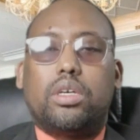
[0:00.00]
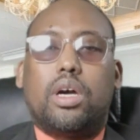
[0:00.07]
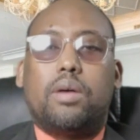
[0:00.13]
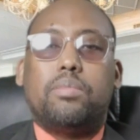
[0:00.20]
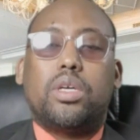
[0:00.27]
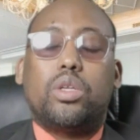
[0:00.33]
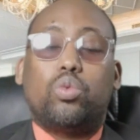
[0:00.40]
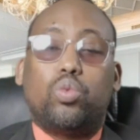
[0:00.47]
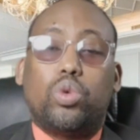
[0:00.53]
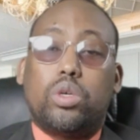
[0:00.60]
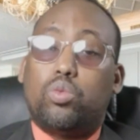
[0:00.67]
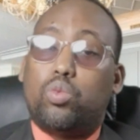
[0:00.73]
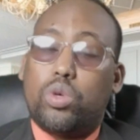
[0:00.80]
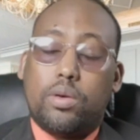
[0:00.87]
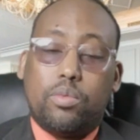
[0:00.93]

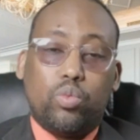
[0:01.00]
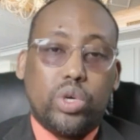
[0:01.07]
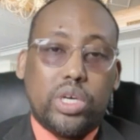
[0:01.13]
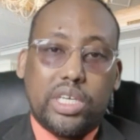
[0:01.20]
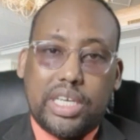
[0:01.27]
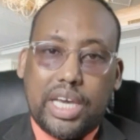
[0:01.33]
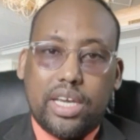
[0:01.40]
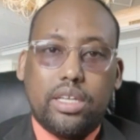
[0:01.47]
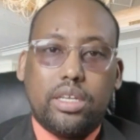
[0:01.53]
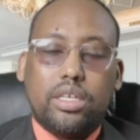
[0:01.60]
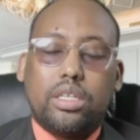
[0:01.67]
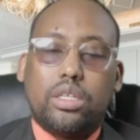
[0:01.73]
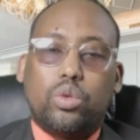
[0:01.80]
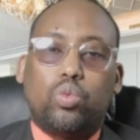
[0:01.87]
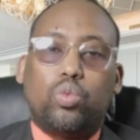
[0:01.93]
We're
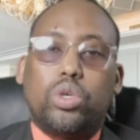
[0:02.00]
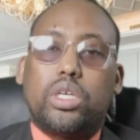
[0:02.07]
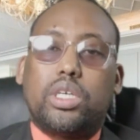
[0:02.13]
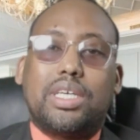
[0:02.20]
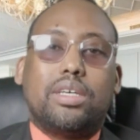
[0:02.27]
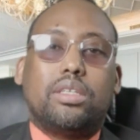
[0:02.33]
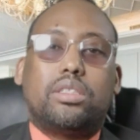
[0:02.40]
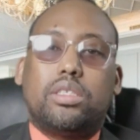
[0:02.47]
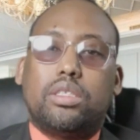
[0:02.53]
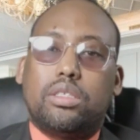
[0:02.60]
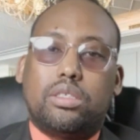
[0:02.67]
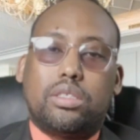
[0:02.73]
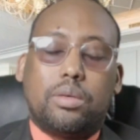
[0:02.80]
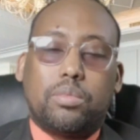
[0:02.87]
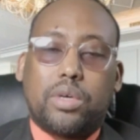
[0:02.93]
gaining, we're getting
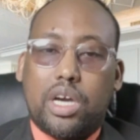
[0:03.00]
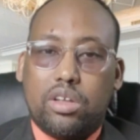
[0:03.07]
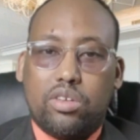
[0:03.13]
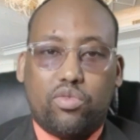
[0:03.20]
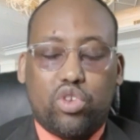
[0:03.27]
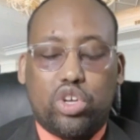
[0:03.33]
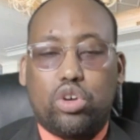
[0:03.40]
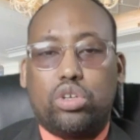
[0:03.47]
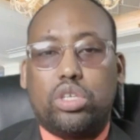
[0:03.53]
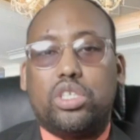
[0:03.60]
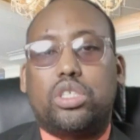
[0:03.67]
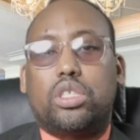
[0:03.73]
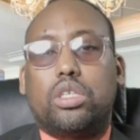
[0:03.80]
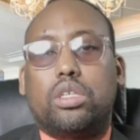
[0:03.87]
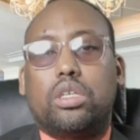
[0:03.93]
some kind of
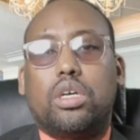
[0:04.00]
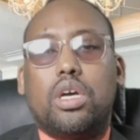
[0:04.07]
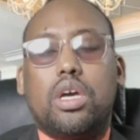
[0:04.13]
recognition.